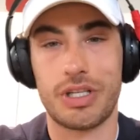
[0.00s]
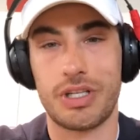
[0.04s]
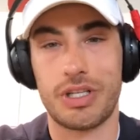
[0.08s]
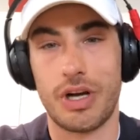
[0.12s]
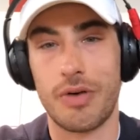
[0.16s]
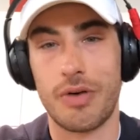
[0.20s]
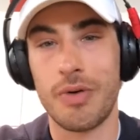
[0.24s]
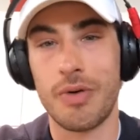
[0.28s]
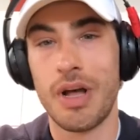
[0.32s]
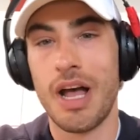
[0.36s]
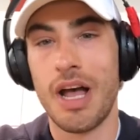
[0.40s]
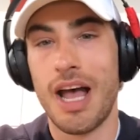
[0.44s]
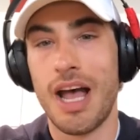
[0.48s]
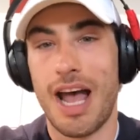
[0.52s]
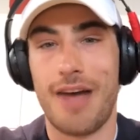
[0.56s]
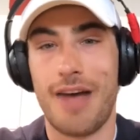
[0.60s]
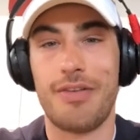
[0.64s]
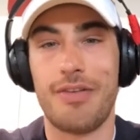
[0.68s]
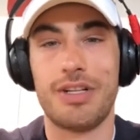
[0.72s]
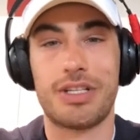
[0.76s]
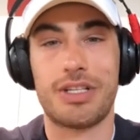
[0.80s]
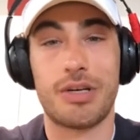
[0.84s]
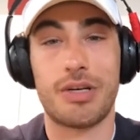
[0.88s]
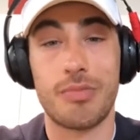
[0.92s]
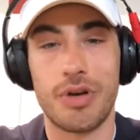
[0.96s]
So
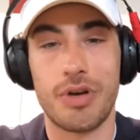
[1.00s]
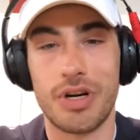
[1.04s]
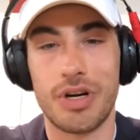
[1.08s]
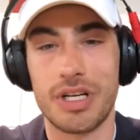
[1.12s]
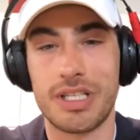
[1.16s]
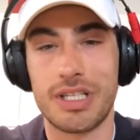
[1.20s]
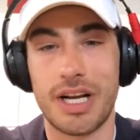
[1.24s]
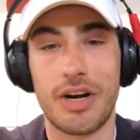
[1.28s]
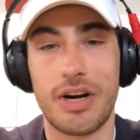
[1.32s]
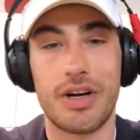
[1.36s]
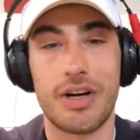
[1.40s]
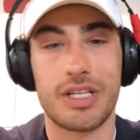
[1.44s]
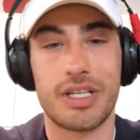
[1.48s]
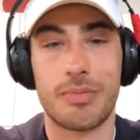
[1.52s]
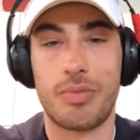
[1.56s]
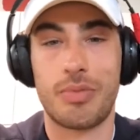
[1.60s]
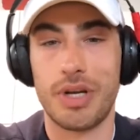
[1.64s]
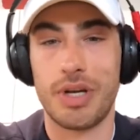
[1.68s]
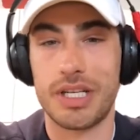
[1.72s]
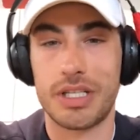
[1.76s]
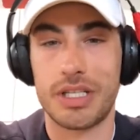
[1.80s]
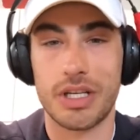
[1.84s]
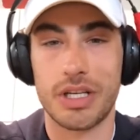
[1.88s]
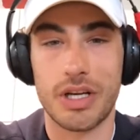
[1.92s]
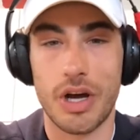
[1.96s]
having this community center as a
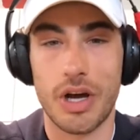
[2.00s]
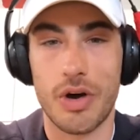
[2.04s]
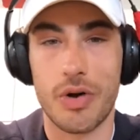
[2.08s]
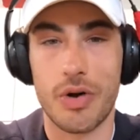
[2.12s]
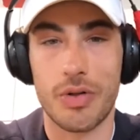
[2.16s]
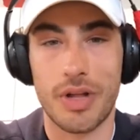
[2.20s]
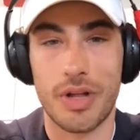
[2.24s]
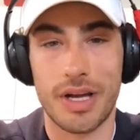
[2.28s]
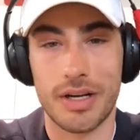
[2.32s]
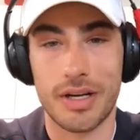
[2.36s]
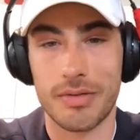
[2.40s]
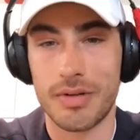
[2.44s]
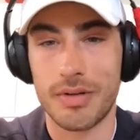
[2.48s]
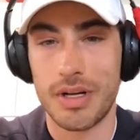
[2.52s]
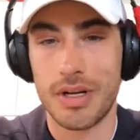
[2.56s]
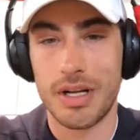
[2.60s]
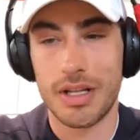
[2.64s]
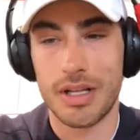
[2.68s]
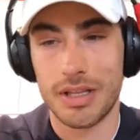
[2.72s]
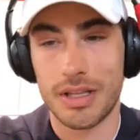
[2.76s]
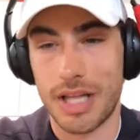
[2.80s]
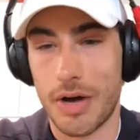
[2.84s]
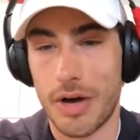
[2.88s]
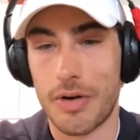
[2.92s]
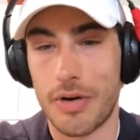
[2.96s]
place to go, like
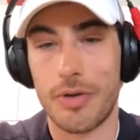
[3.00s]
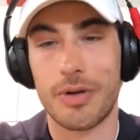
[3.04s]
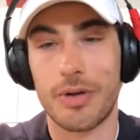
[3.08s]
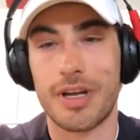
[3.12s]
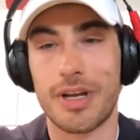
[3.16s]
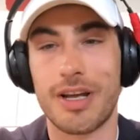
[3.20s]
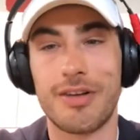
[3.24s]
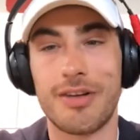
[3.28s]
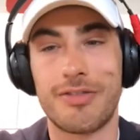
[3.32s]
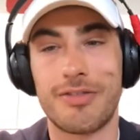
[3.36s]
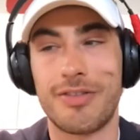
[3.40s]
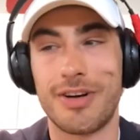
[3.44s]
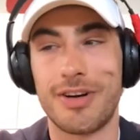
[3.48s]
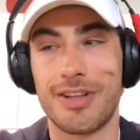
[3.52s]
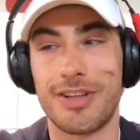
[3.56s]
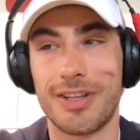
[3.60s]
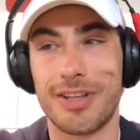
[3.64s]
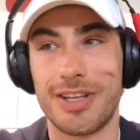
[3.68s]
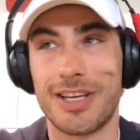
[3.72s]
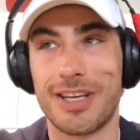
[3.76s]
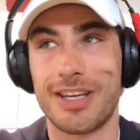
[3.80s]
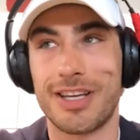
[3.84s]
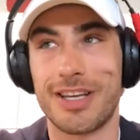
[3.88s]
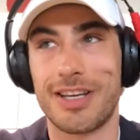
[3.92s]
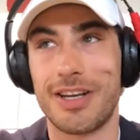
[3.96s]
that would only
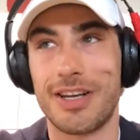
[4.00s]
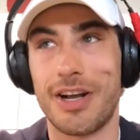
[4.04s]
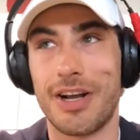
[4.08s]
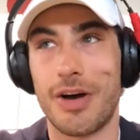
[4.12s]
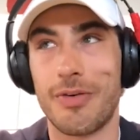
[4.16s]
infinitely,